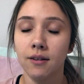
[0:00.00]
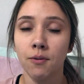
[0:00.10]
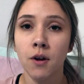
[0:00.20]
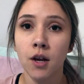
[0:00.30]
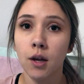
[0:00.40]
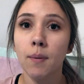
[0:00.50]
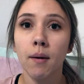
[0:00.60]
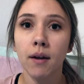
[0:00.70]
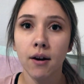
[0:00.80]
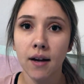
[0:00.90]
So you
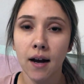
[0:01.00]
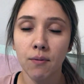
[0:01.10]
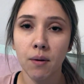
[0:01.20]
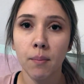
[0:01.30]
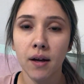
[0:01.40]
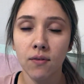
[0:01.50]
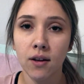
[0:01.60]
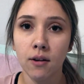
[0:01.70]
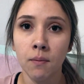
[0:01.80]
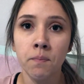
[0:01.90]
probably already have one, but if
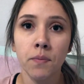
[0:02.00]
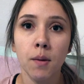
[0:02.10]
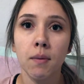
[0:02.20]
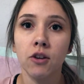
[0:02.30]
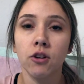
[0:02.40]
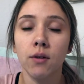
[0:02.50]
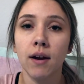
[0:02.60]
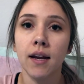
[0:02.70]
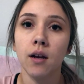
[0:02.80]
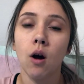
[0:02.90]
you do, make sure to
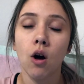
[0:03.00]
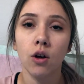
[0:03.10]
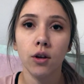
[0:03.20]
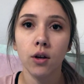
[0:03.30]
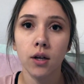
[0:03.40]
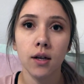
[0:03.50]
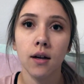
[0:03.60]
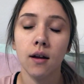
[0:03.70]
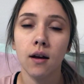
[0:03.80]
write in all your